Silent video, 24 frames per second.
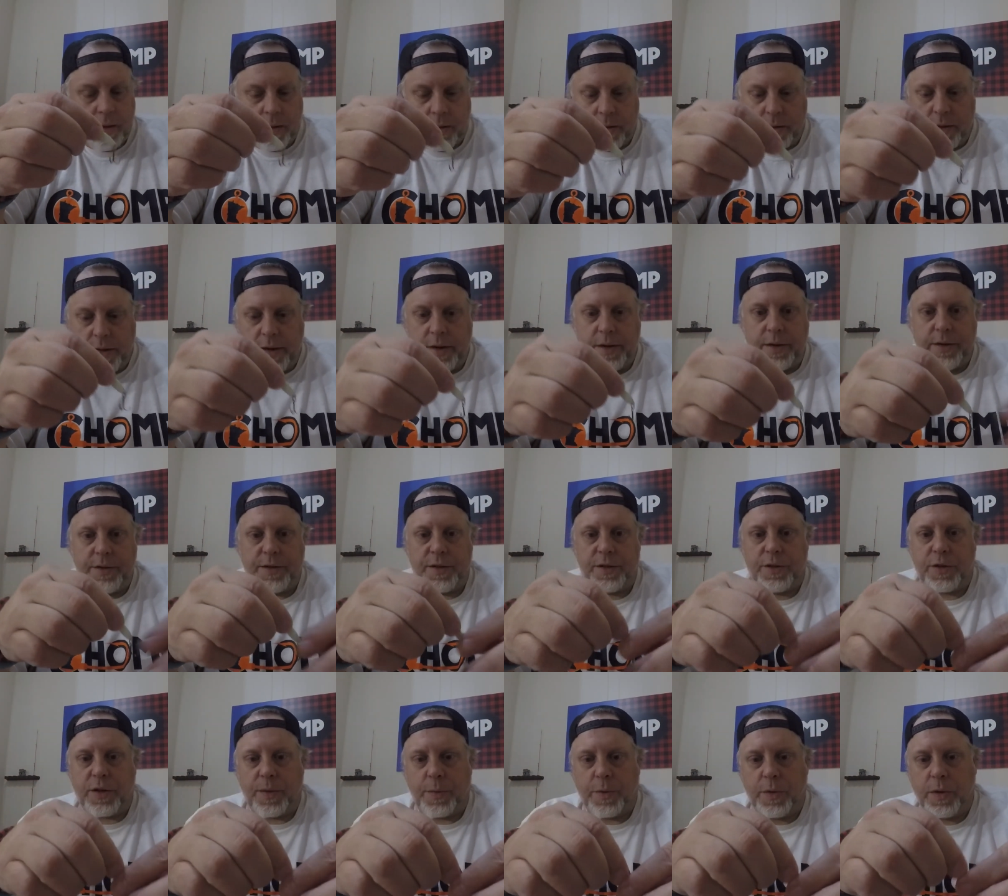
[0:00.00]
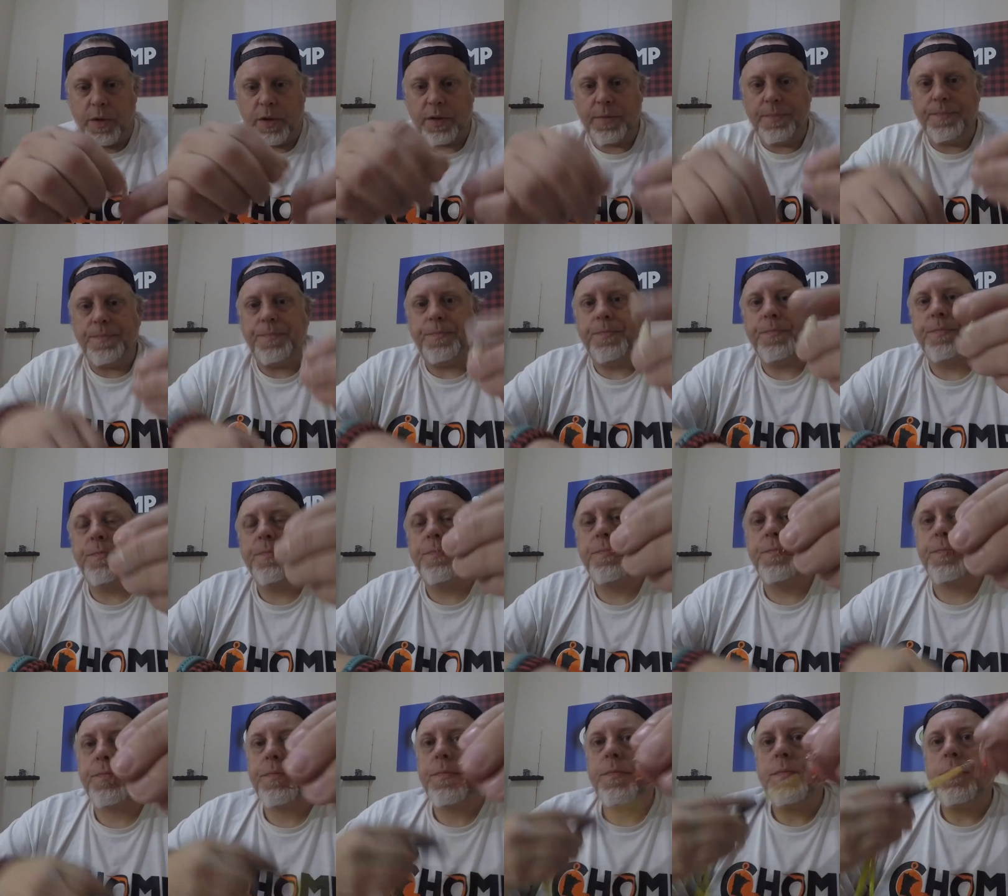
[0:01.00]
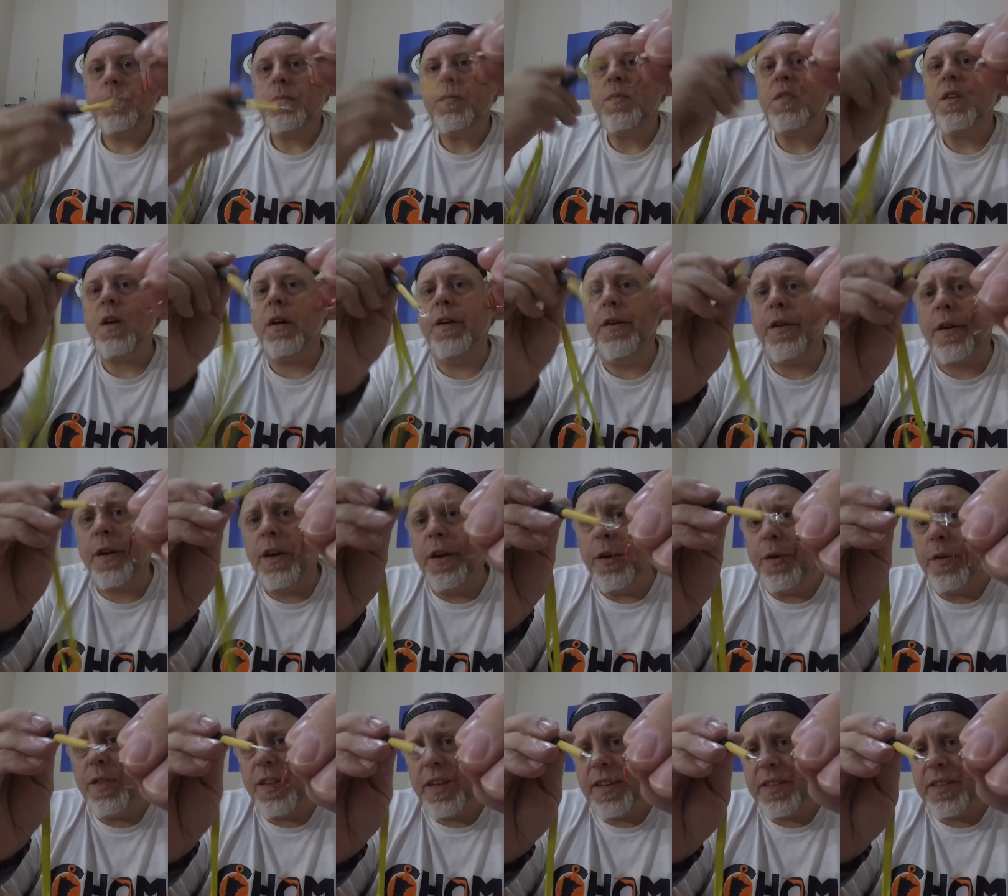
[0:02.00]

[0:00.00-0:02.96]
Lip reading: There's a treble hook. And you're going to do that